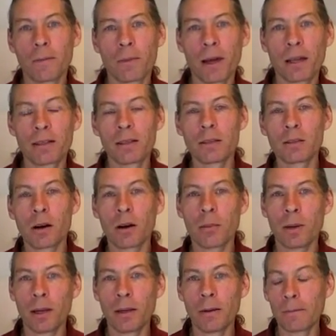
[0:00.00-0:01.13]
That's
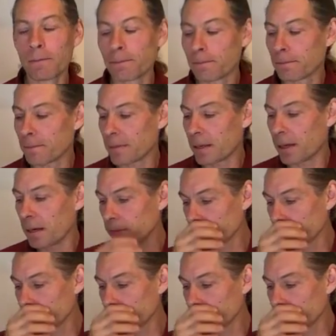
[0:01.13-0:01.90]
disharmony. Okay?